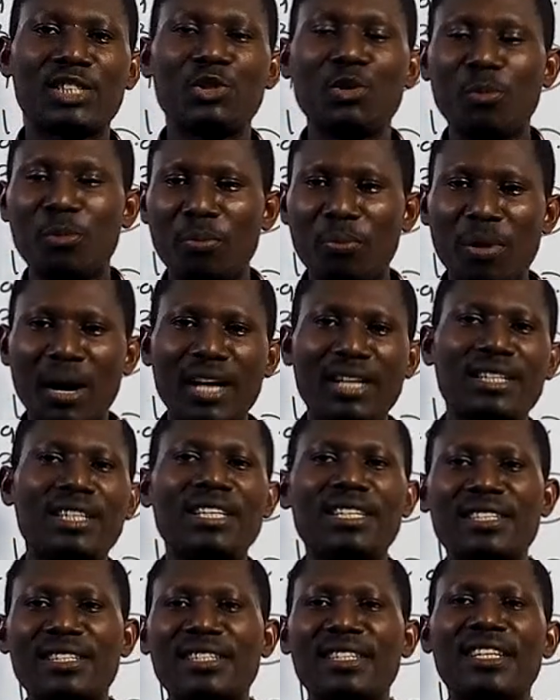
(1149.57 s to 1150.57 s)
You
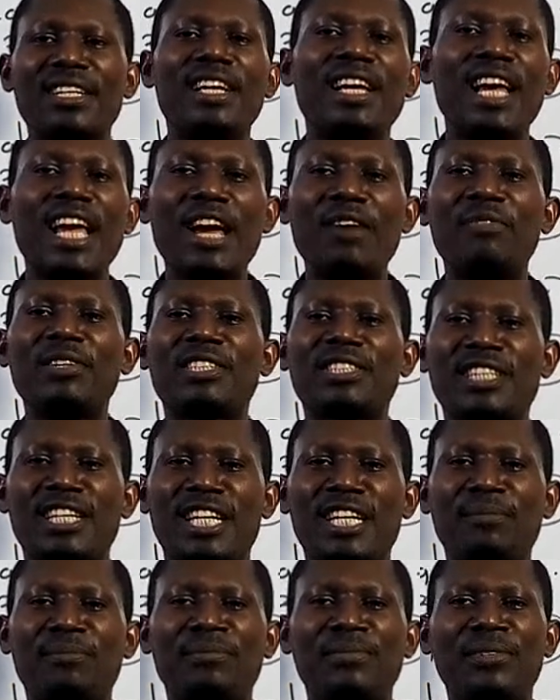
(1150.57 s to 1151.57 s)
practice every time.